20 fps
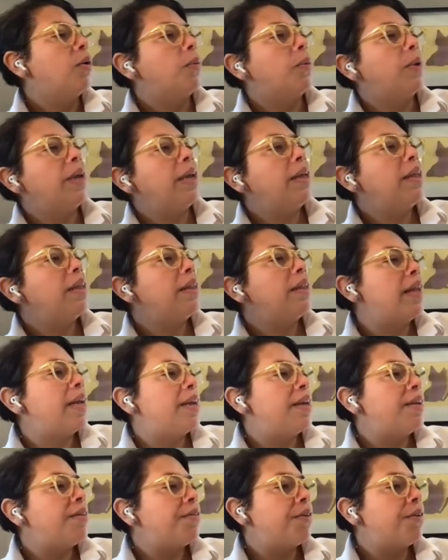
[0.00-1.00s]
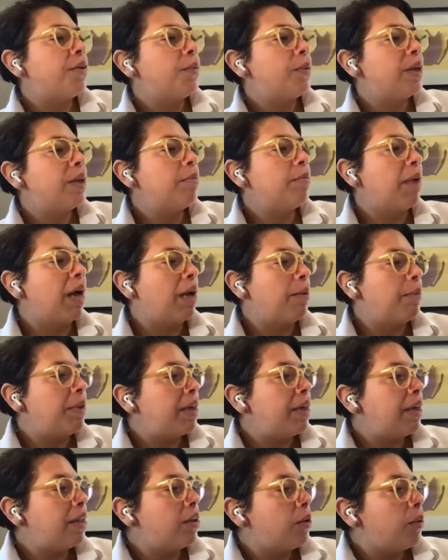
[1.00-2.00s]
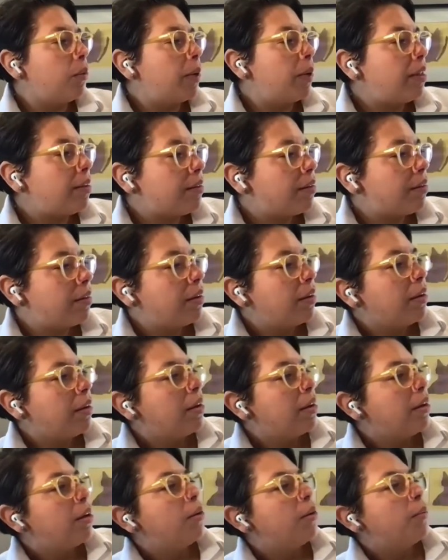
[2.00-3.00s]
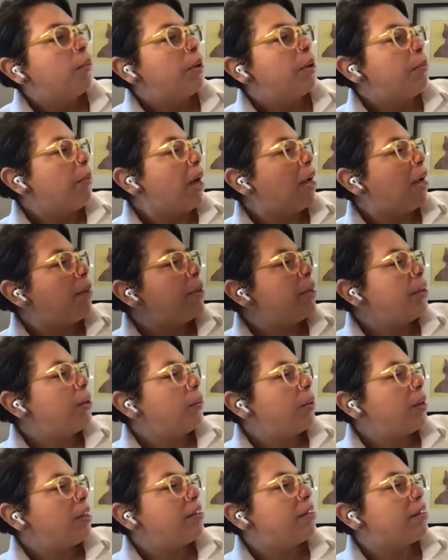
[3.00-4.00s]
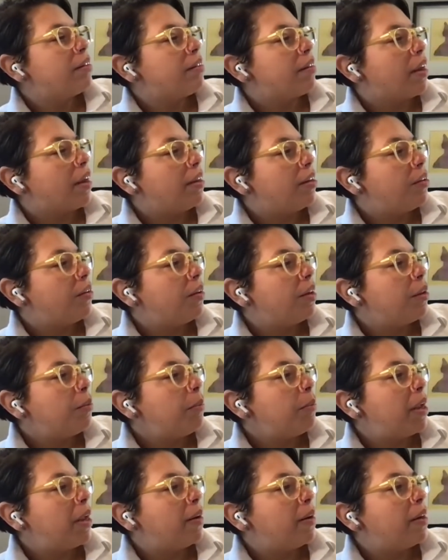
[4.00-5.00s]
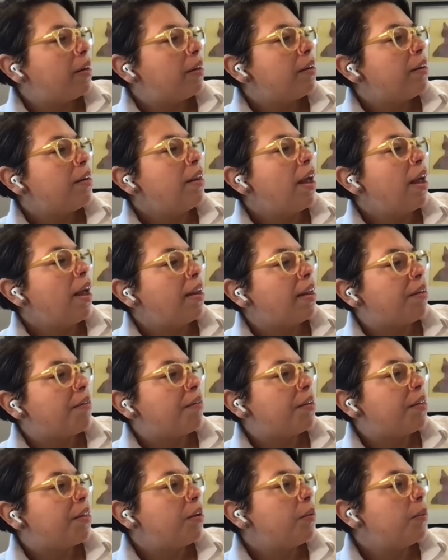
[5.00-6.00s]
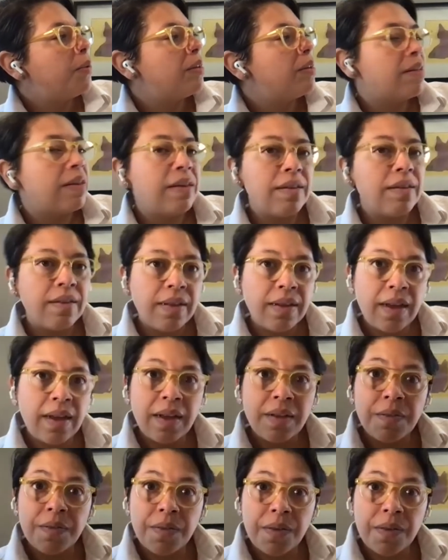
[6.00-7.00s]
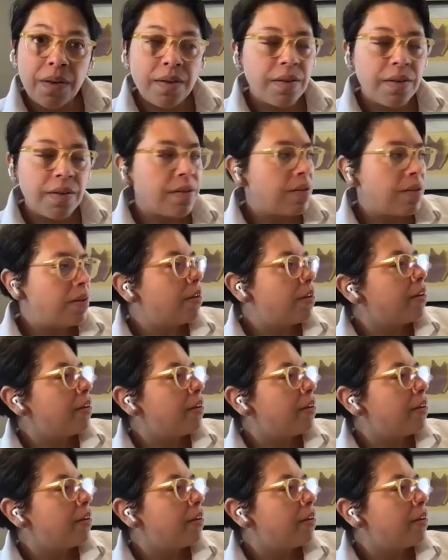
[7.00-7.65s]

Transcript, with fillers: We live with Mami and Luis. When Mami and Luis decided to get married, not everything was easy at first